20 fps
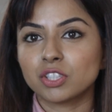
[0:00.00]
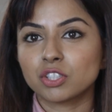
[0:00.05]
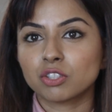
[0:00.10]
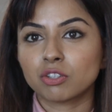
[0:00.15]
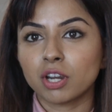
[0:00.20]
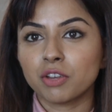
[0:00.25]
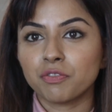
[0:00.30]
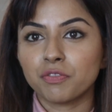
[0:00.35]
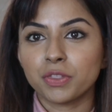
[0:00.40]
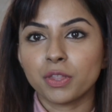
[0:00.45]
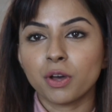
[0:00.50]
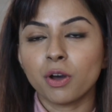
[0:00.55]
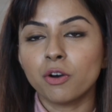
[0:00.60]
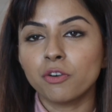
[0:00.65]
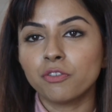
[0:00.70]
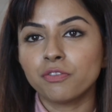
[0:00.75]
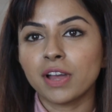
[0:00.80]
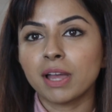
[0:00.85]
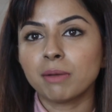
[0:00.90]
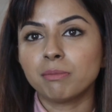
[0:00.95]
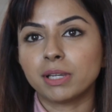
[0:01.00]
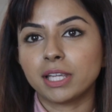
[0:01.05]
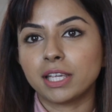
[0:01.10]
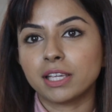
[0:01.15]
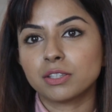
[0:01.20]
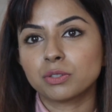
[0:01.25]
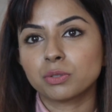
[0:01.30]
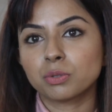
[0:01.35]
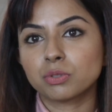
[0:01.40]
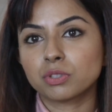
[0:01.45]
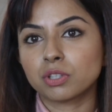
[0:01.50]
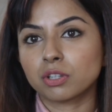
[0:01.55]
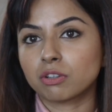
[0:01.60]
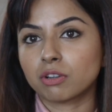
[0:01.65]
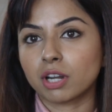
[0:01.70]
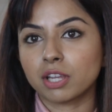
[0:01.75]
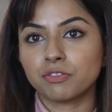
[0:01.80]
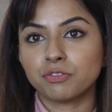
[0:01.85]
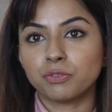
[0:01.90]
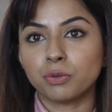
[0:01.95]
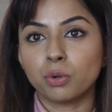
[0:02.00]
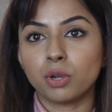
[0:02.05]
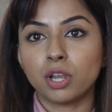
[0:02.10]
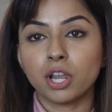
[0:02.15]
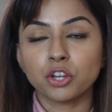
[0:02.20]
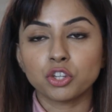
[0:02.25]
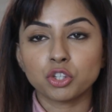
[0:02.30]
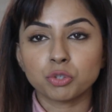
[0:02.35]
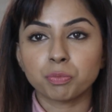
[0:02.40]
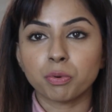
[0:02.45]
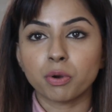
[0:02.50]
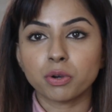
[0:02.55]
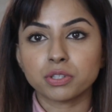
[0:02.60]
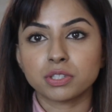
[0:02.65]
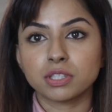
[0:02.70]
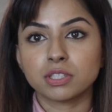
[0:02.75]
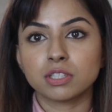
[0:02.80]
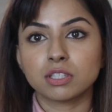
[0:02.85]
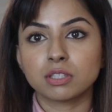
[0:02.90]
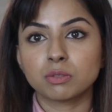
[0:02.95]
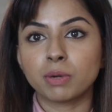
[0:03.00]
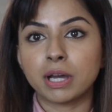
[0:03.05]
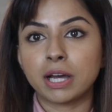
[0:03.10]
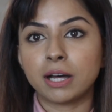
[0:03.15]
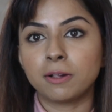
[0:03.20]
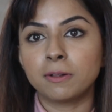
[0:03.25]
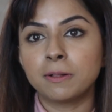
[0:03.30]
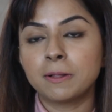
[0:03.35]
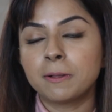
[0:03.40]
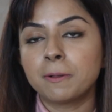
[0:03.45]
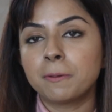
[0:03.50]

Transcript: great for the whole family. It's also great for lunch boxes as well.